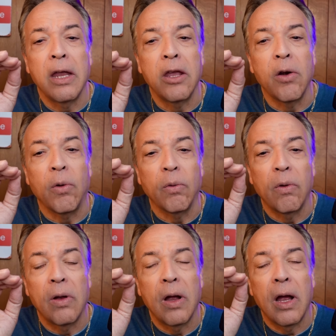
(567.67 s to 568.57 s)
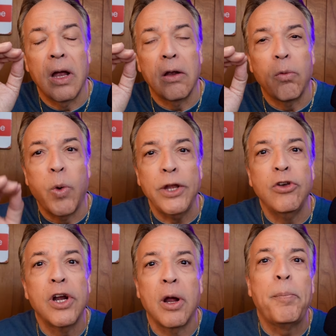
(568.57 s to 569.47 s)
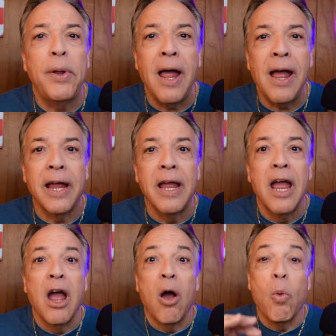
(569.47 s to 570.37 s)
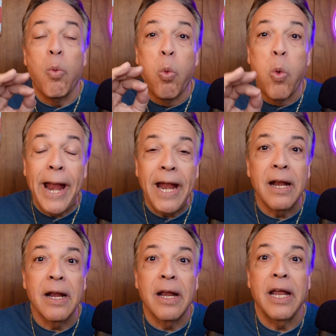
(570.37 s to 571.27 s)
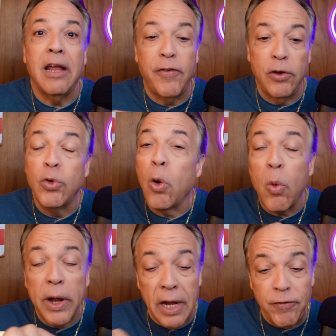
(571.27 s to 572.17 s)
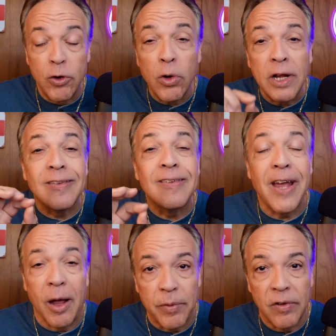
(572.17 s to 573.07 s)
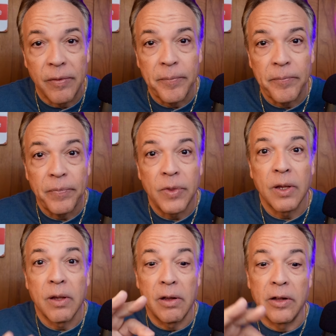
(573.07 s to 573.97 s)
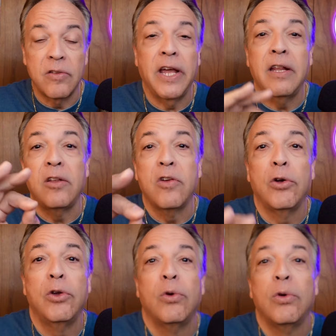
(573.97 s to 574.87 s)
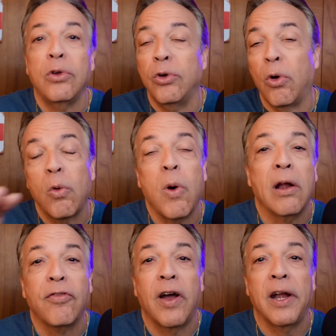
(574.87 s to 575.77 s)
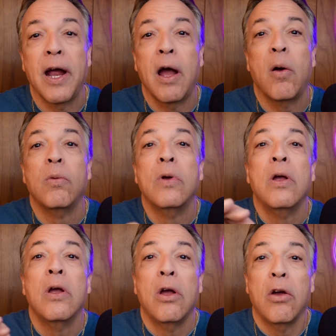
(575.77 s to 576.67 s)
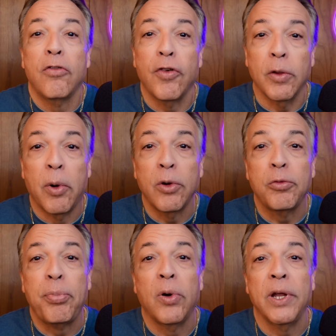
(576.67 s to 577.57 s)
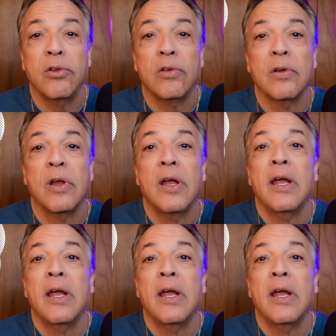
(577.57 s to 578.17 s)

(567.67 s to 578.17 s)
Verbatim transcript: you know when you're going to apply wait if you don't if you don't accept let's say they tell you you don't qualify now for the bonus points